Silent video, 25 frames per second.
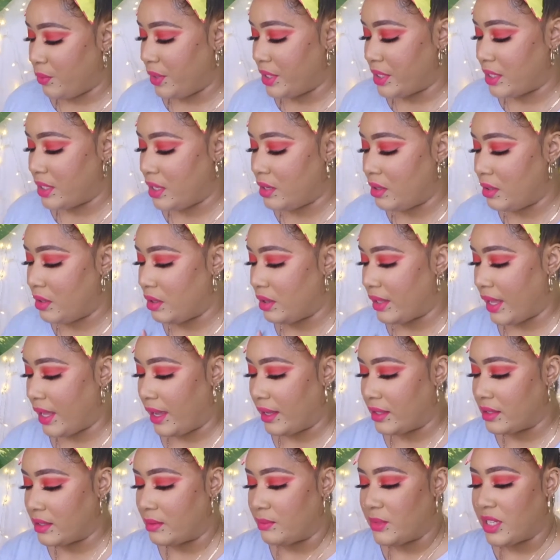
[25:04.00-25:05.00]
reason
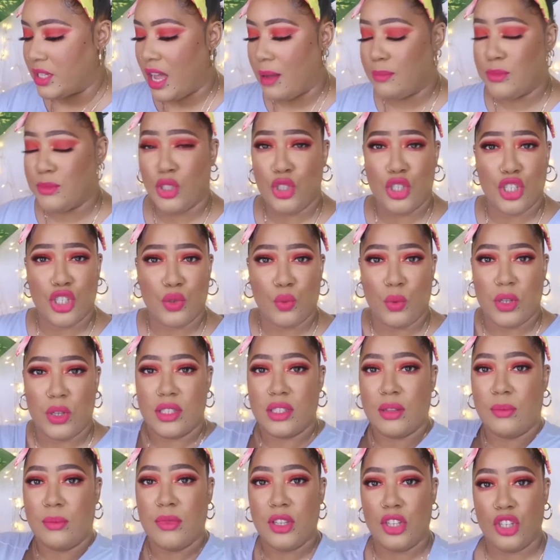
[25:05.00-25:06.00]
like sometimes you just want
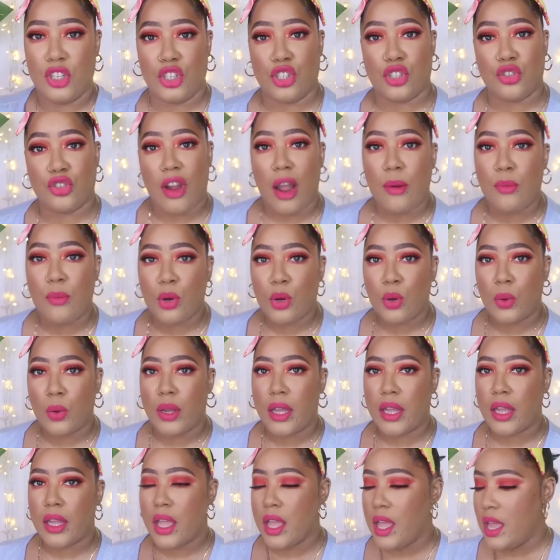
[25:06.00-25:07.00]
something to just grab real
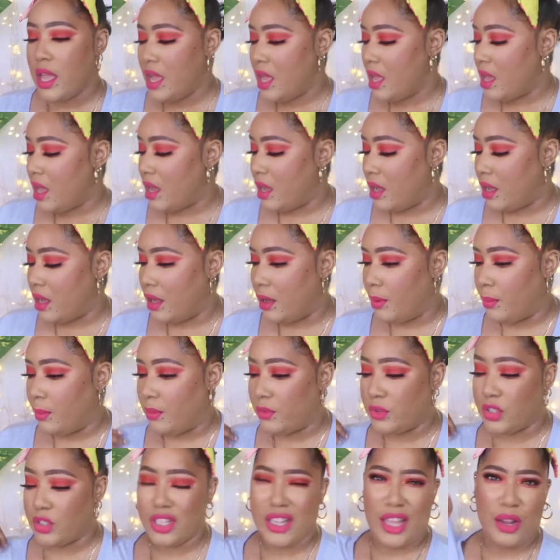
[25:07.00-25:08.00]
quick
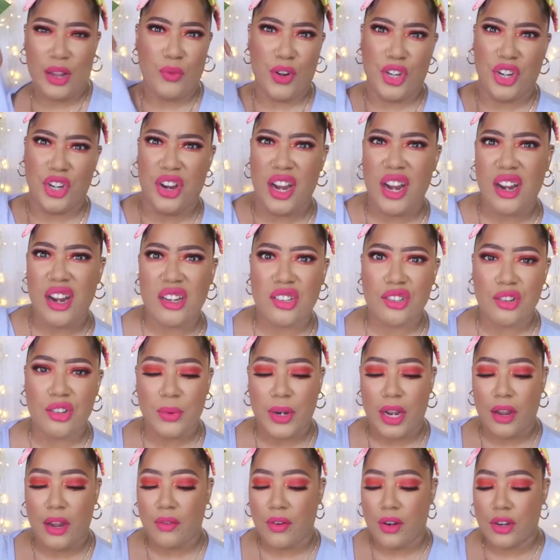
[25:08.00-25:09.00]
um to like run your errands or
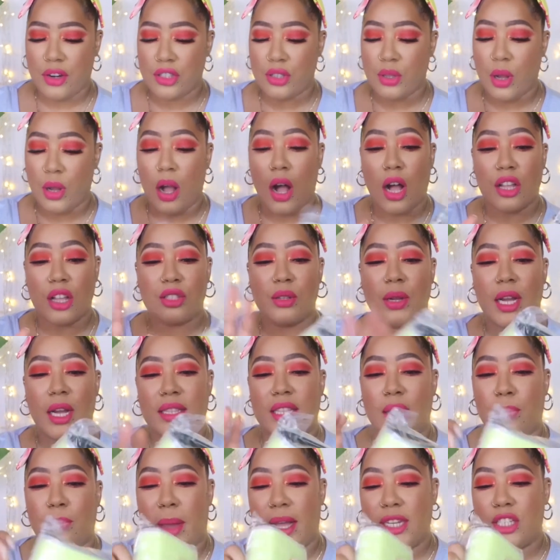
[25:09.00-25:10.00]
whatever so i also
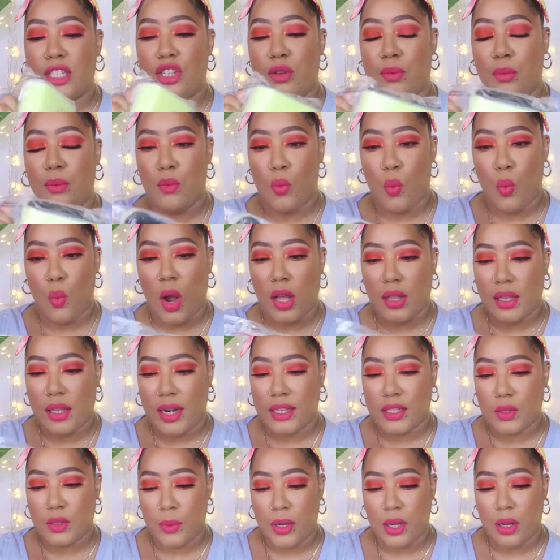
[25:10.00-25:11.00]
got the matching wallet
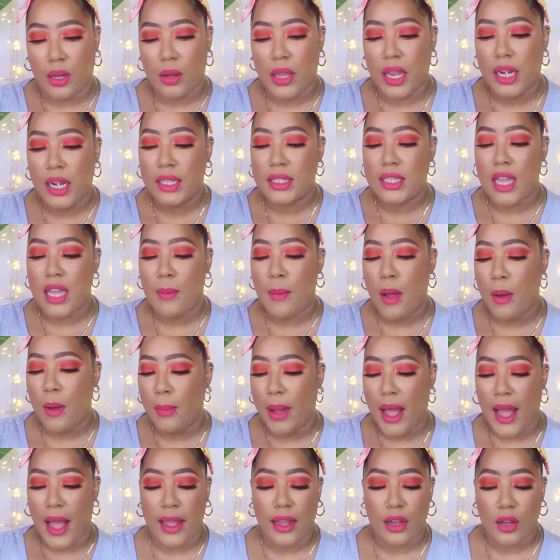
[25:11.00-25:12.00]
as well anytime i
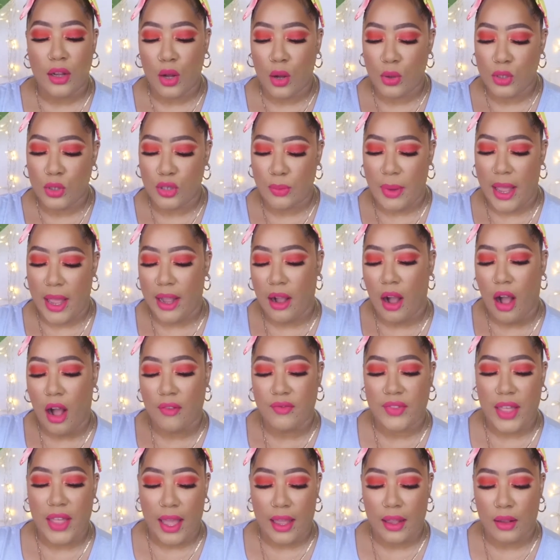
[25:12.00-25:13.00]
buy a coach bag
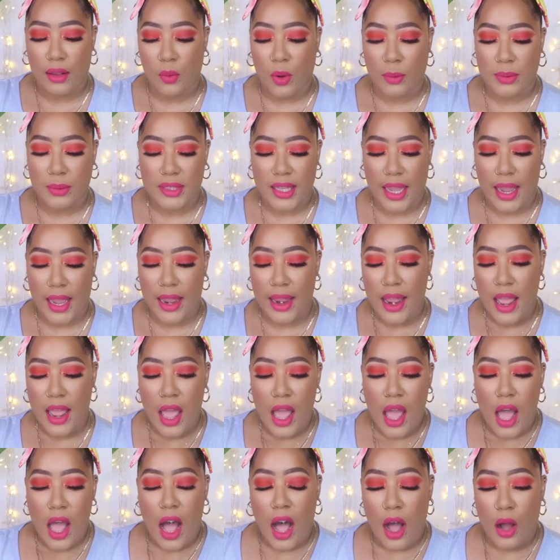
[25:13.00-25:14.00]
off that website
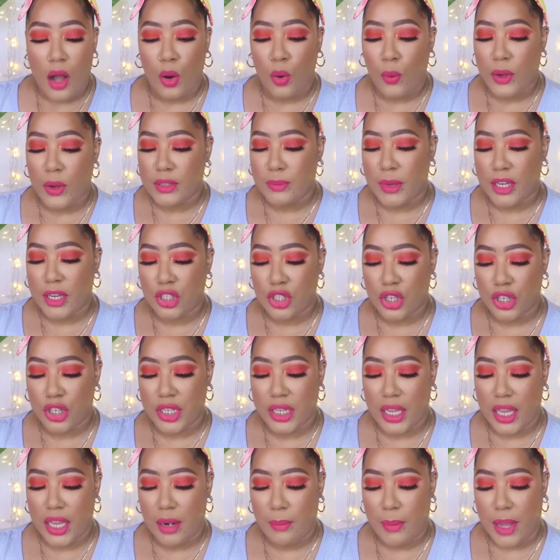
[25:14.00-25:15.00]
i always make sure
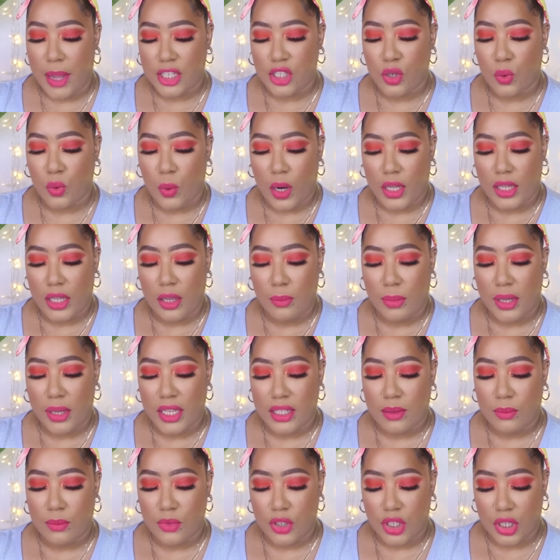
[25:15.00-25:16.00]
to get a matching wallet
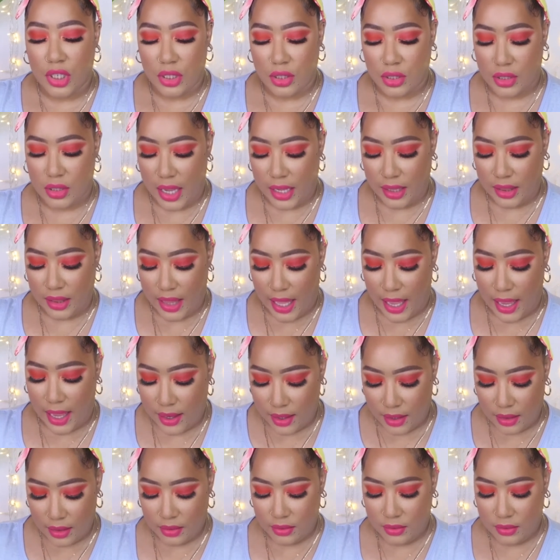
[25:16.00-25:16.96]
because i'm just like that